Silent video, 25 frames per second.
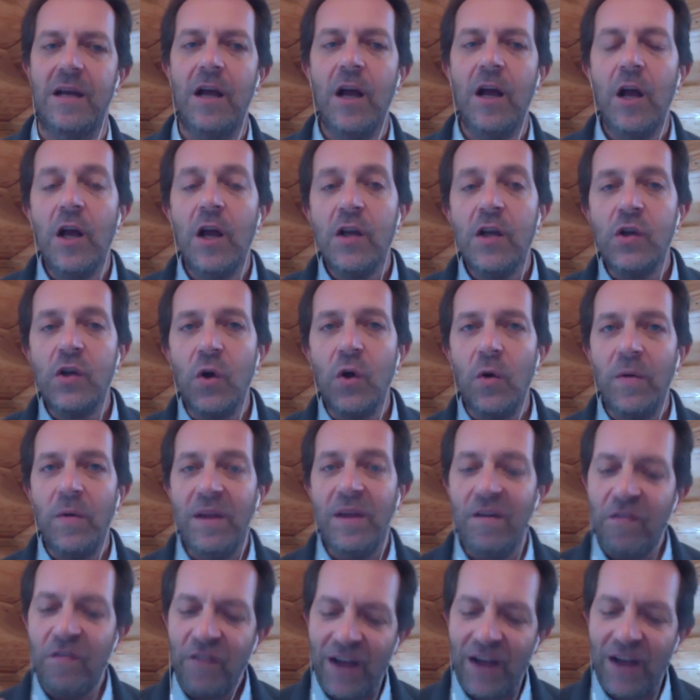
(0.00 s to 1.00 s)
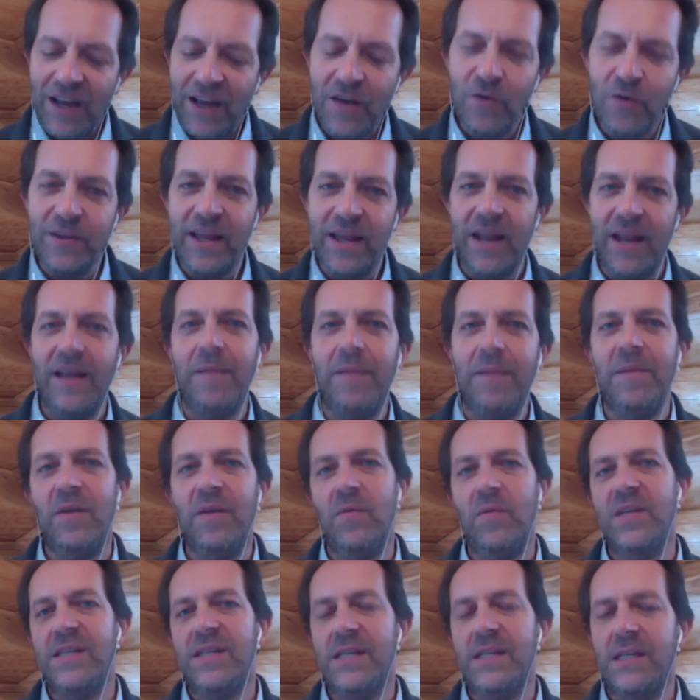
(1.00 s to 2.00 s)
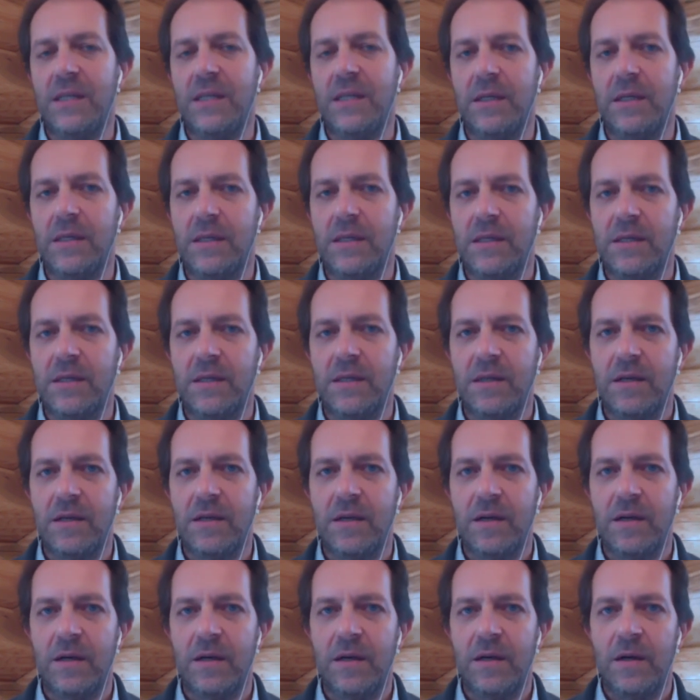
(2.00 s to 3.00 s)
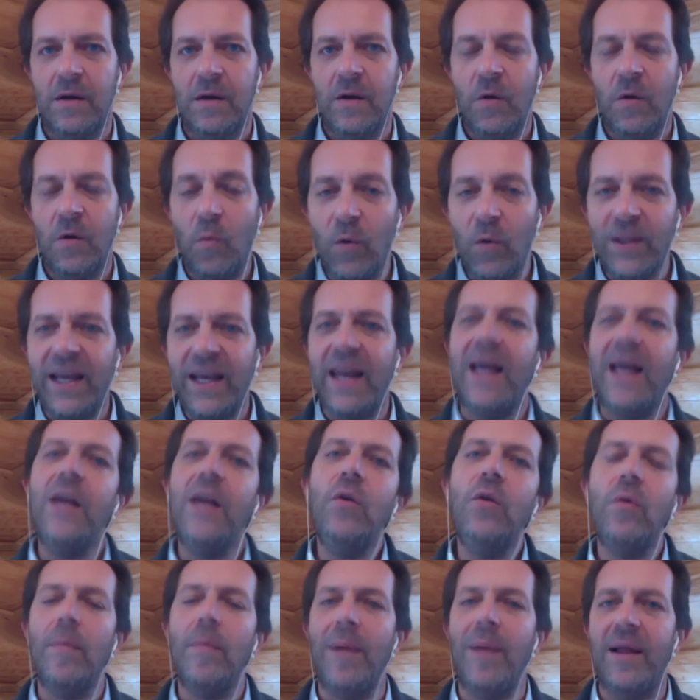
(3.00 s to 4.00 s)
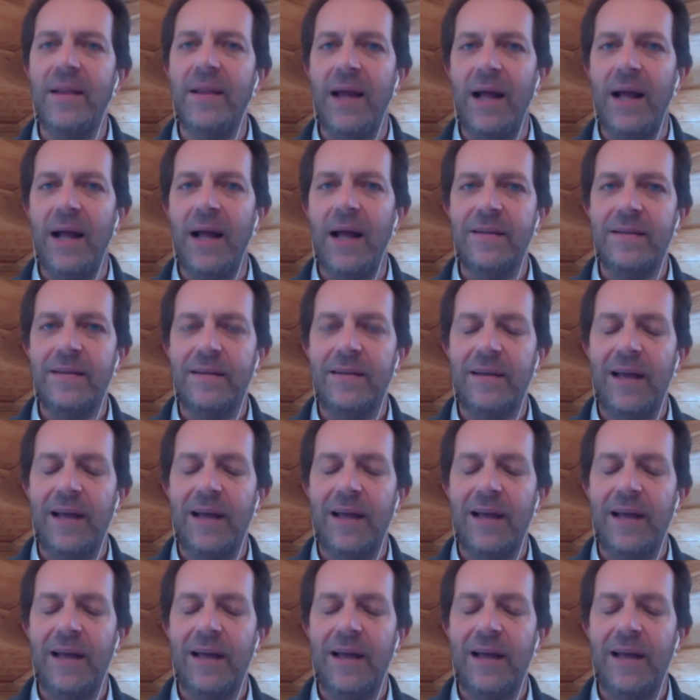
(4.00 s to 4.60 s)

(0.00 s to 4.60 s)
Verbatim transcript: So if I know that I am in resistance, what can I do about that? I